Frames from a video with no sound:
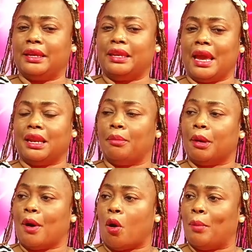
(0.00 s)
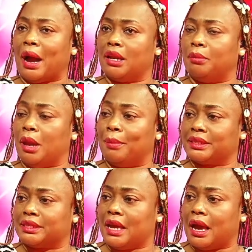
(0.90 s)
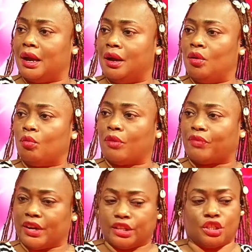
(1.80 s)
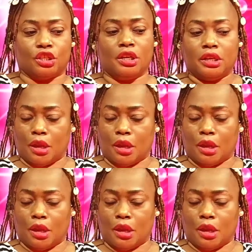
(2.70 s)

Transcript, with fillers: a den a bema or Barney Bematia, or furniture.